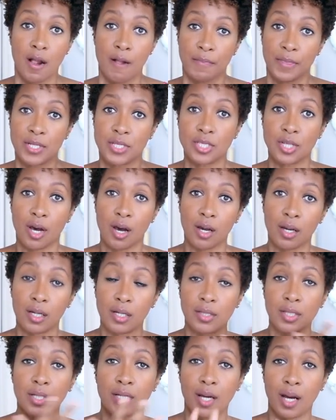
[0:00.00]
The
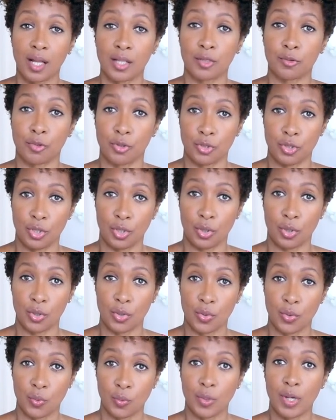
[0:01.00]
darker the color on
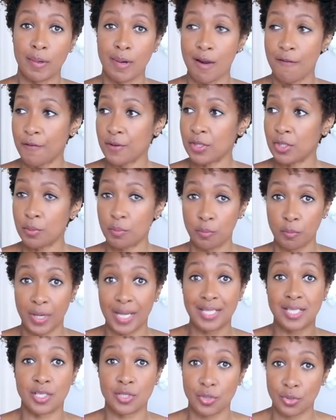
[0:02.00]
you, wherever the,
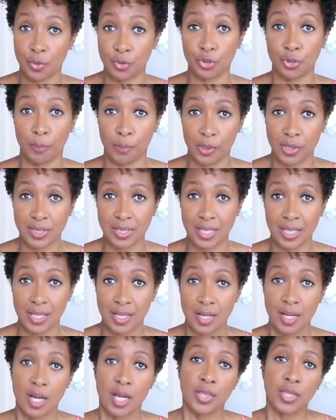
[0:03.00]
it is on your
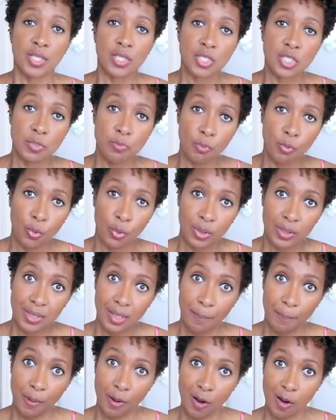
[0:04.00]
body, the smaller
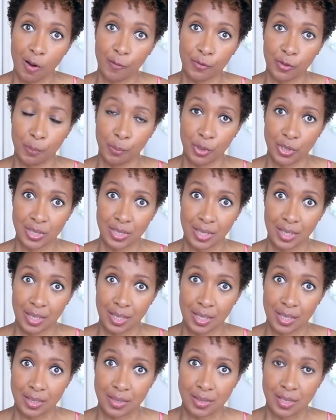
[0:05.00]
that part of your body
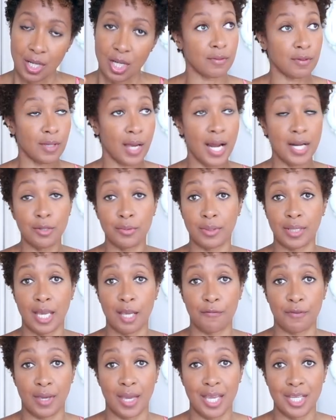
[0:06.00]
is. I don't
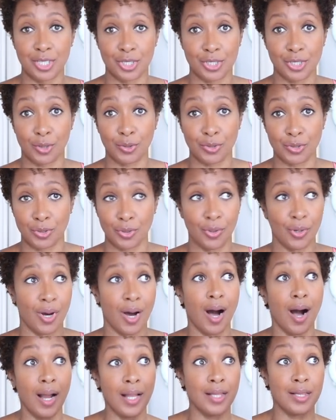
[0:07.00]
care if you hate your shoulders or
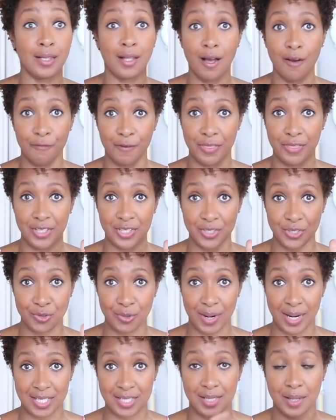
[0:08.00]
not. I love this
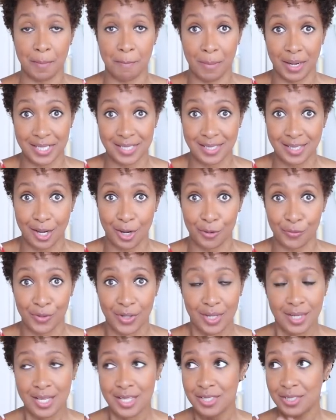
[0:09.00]
dress myself.
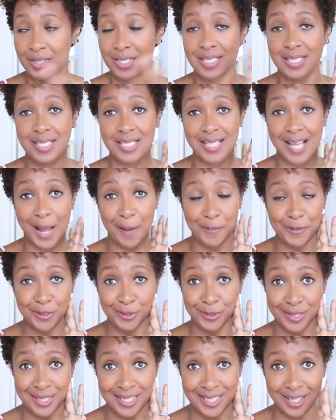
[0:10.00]
So this is
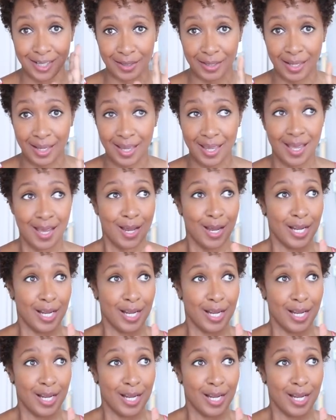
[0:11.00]
absolutely stunning.